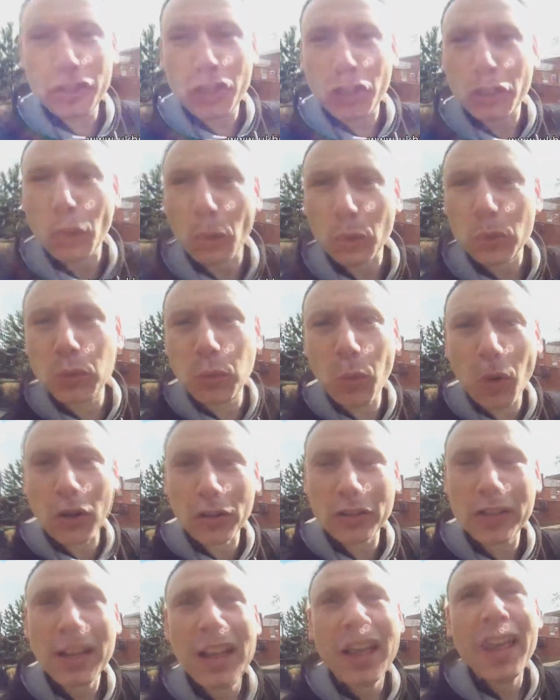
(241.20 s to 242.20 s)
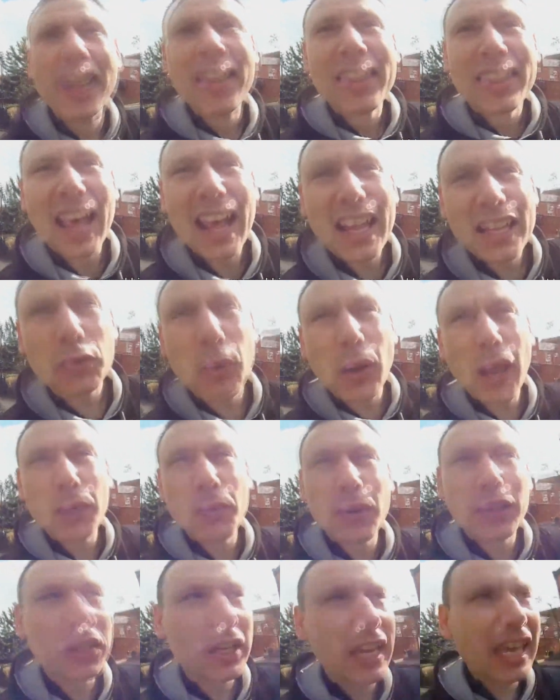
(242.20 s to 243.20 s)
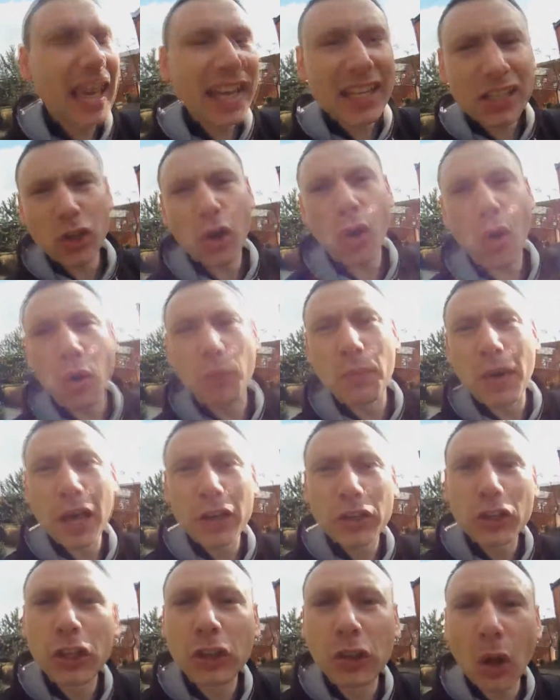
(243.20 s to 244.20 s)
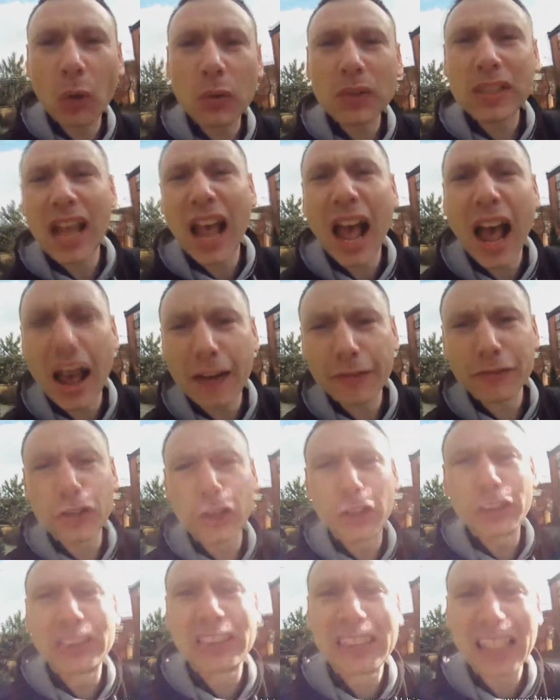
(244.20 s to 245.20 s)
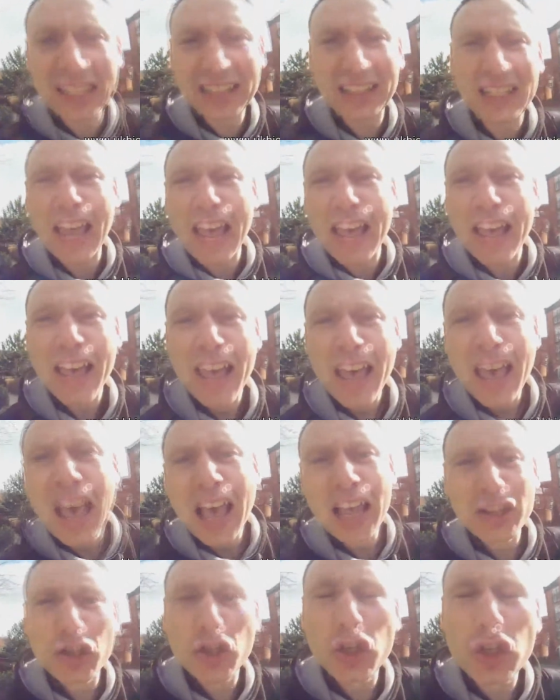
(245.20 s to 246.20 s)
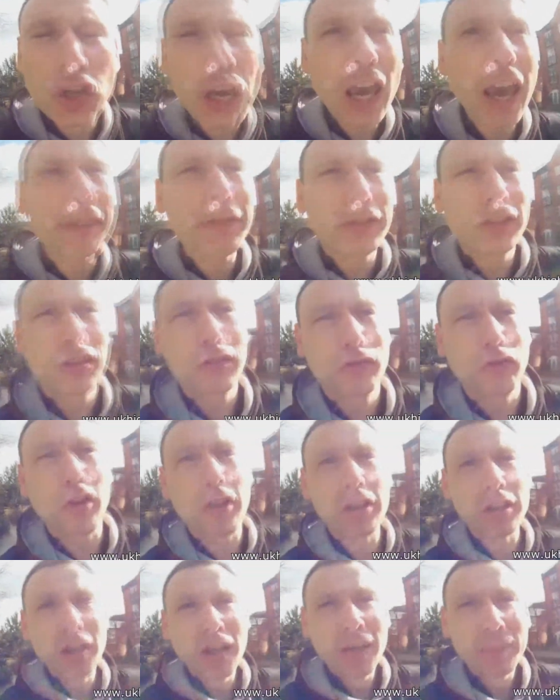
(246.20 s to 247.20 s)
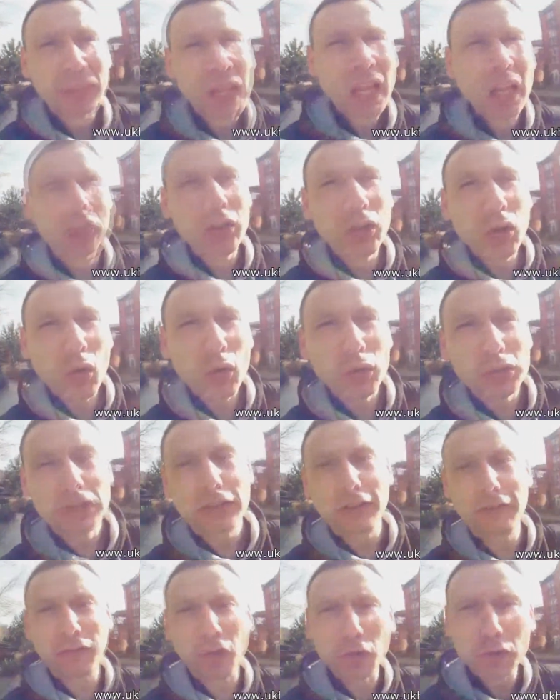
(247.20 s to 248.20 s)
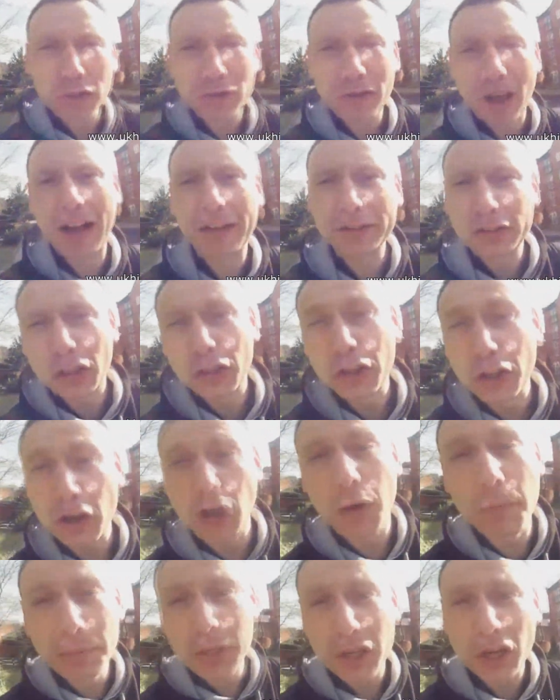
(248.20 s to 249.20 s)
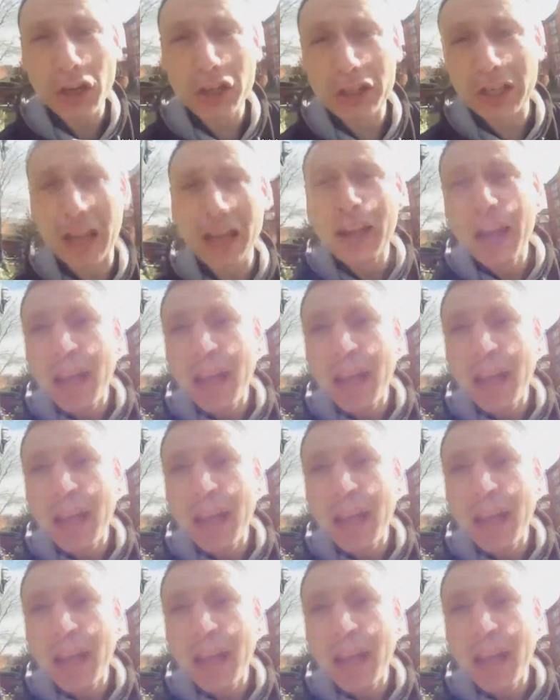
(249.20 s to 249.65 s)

you don't want. That way, when you get home, you don't have to sit there and shift through loads of photographs on your computer,